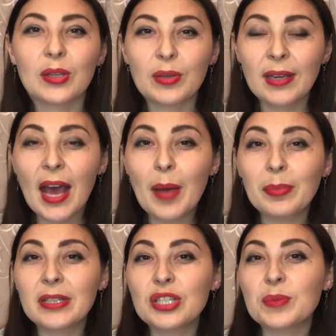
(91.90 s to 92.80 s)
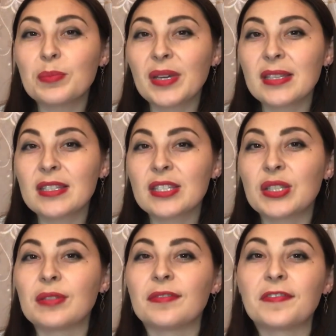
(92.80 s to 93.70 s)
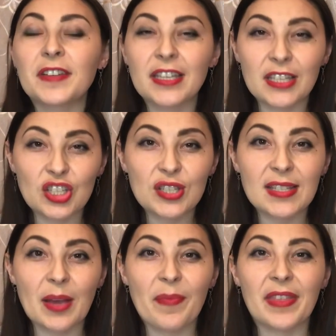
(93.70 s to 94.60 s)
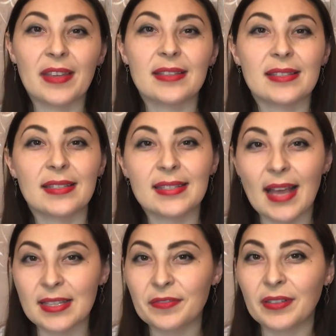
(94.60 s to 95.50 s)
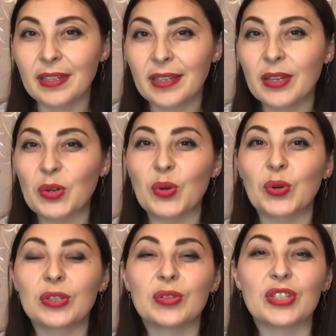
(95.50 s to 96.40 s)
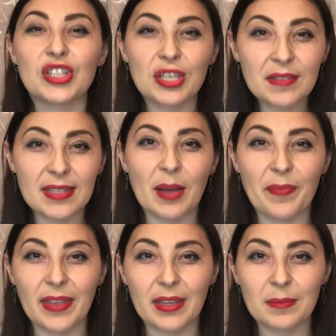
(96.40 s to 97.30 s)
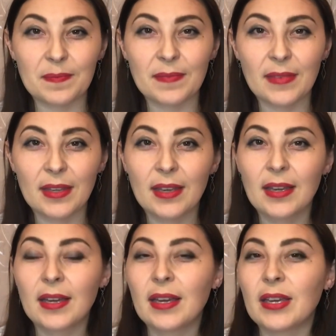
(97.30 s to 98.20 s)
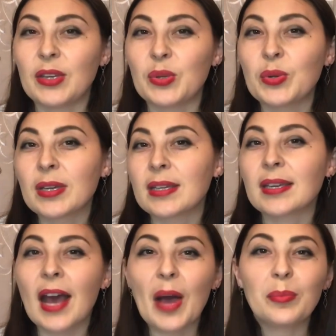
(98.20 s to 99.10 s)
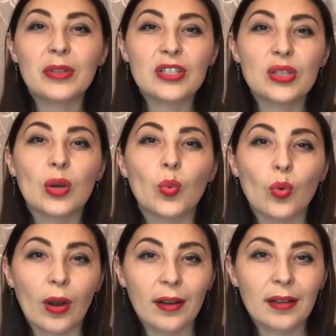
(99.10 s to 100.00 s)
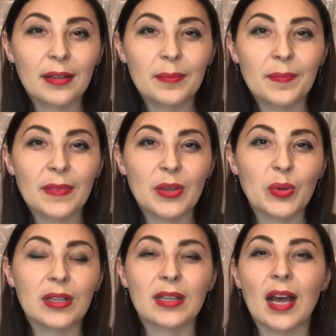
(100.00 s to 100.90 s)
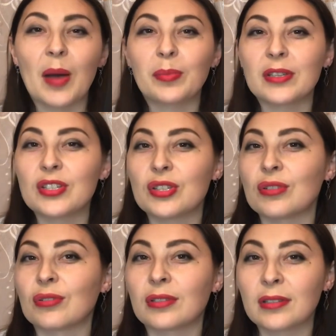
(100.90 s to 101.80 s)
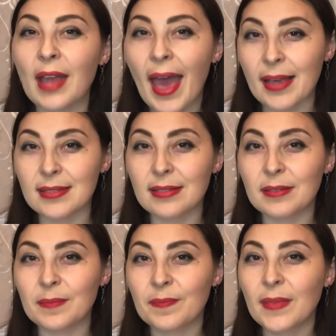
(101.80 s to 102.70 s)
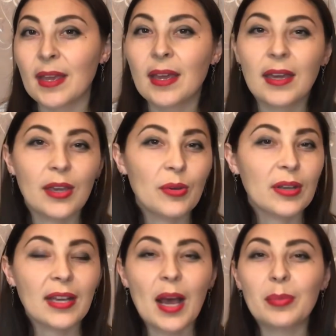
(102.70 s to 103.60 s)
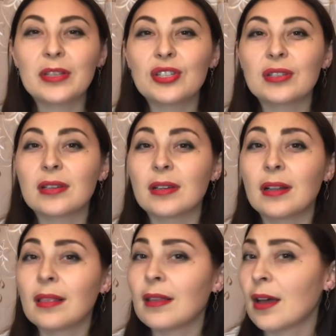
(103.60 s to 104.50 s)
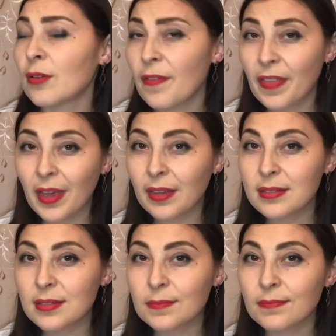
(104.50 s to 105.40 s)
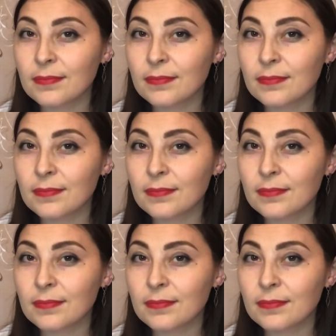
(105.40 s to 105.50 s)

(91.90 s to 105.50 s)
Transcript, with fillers: To accomplish means to finish something successfully or to achieve something. You can accomplish your work. You can accomplish your task. You can accomplish a lot of things